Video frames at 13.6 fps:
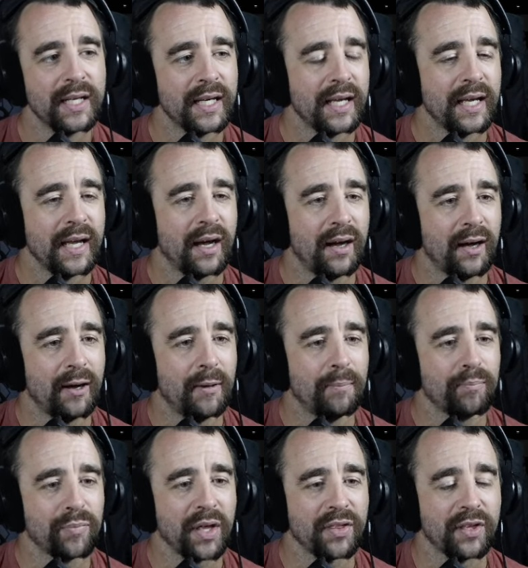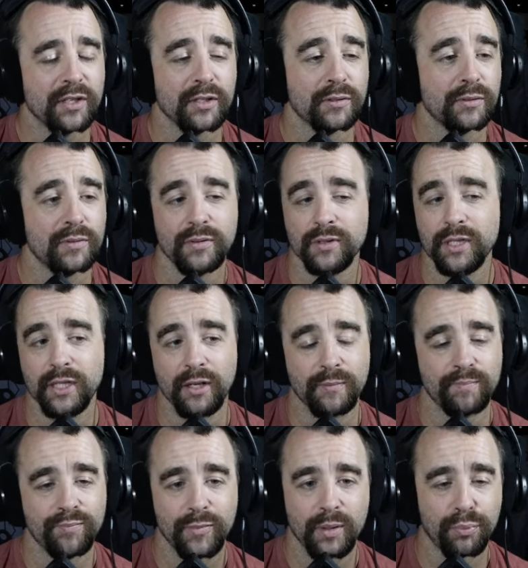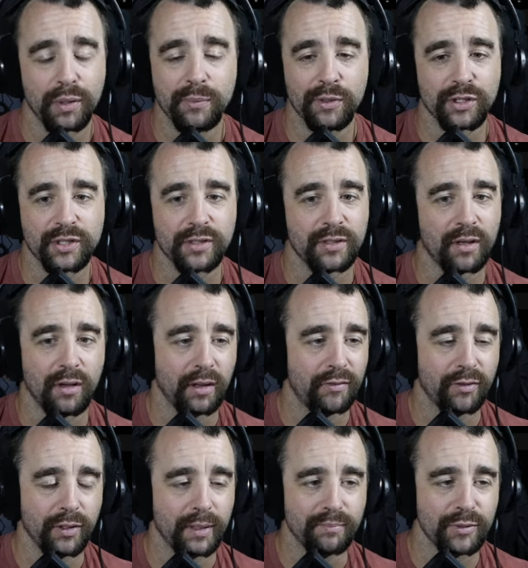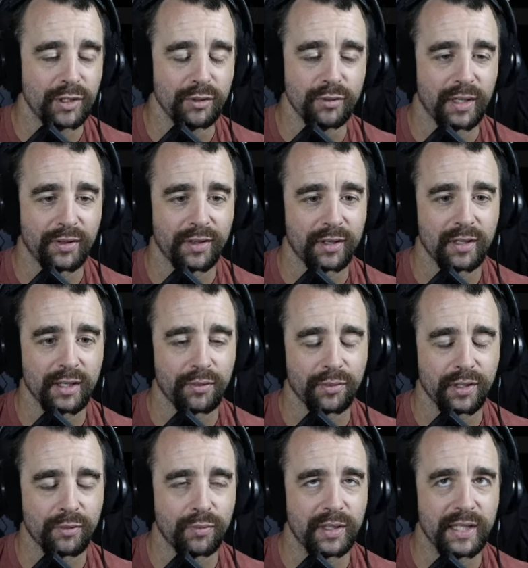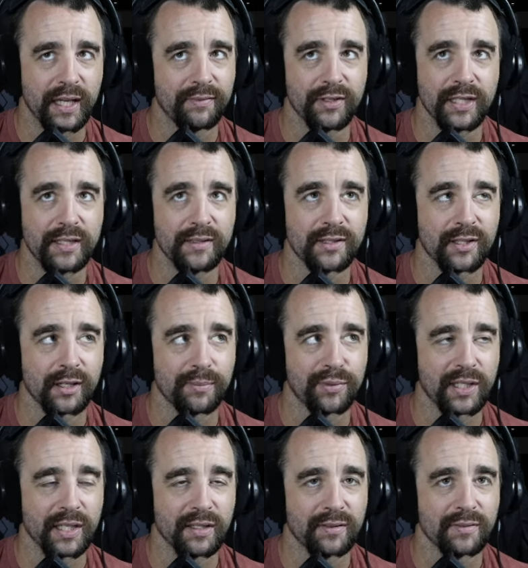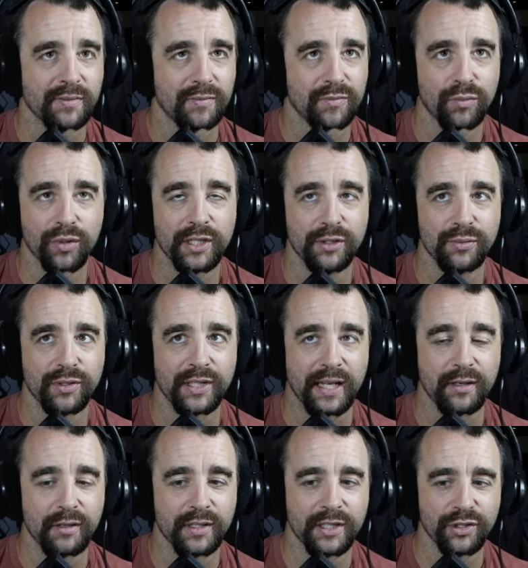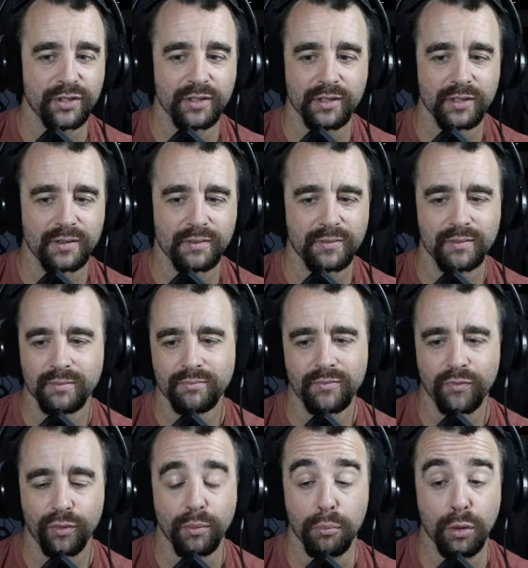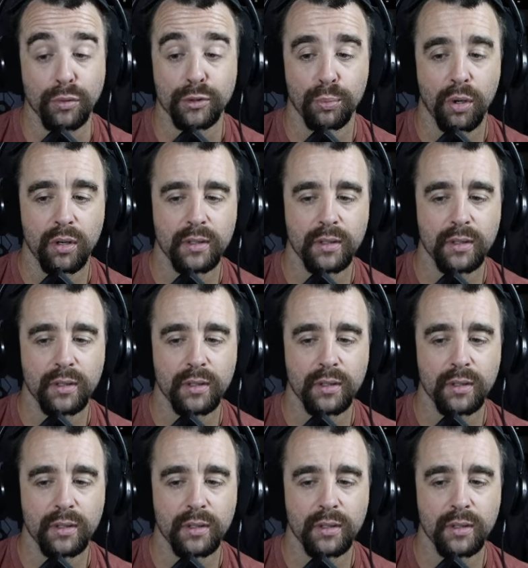I think pretty much all of them do out there. I don't think we have any setups that really do standard engines for the most part.